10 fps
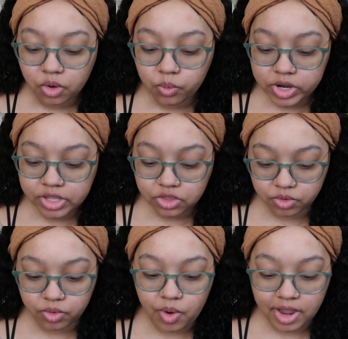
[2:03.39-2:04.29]
read
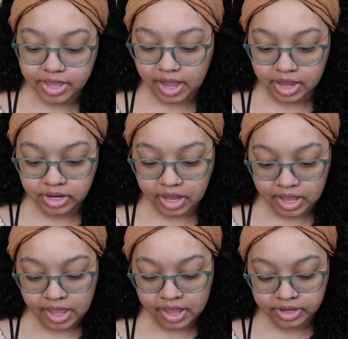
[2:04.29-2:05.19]
through again
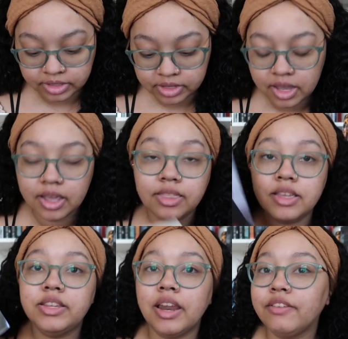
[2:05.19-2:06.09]
is
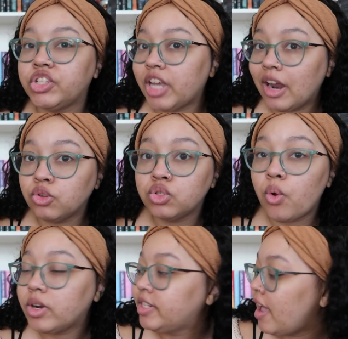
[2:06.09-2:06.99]
The Den of Shadows
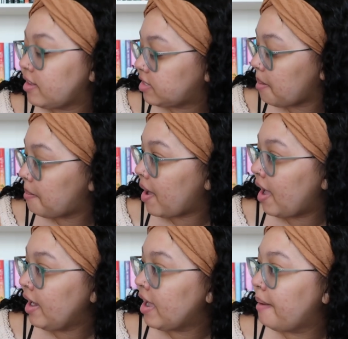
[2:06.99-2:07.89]
Quartet
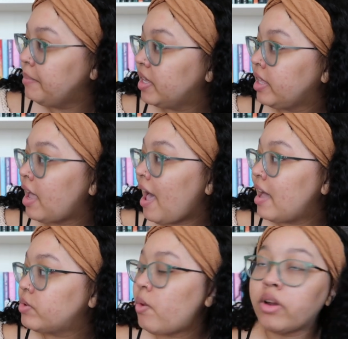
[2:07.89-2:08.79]
by Amelia
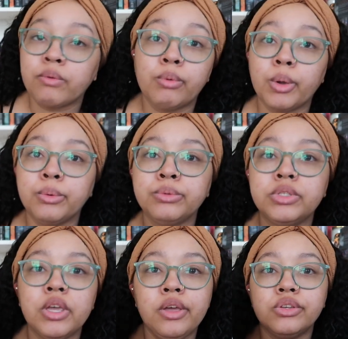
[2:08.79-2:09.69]
Atwater
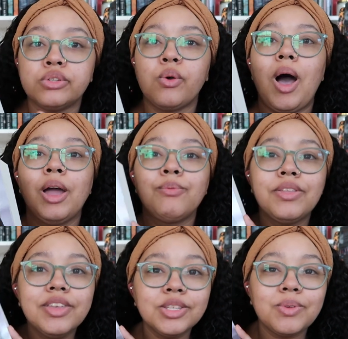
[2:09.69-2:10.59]
Rhodes. So I
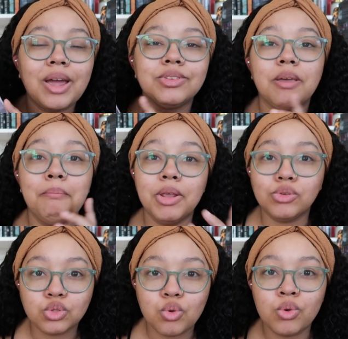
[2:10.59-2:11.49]
read this when I was in
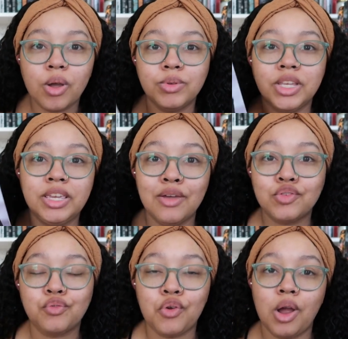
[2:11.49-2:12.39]
middle school. It was a
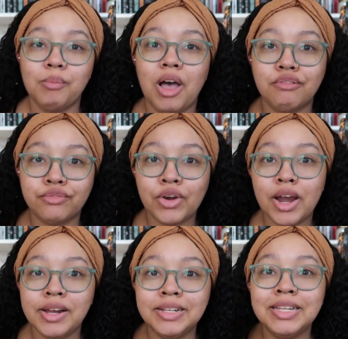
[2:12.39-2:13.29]
gift from a
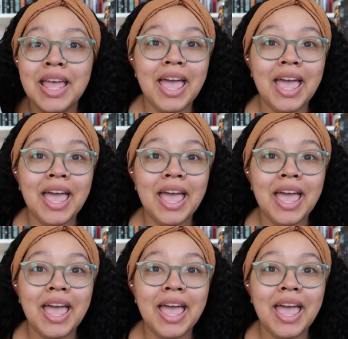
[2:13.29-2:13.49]
friend